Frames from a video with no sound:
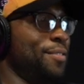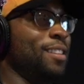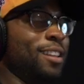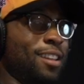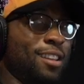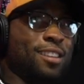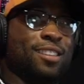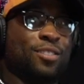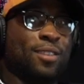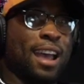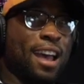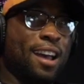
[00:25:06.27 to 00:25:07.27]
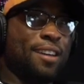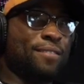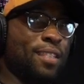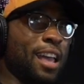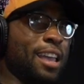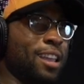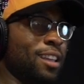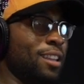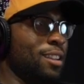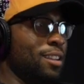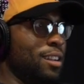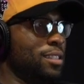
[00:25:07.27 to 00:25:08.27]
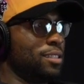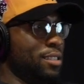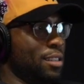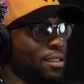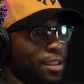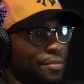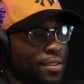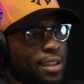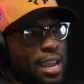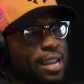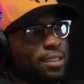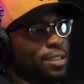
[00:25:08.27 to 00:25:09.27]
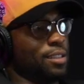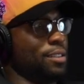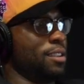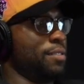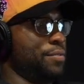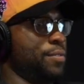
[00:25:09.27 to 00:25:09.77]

yeah. You yeah. have like a solidification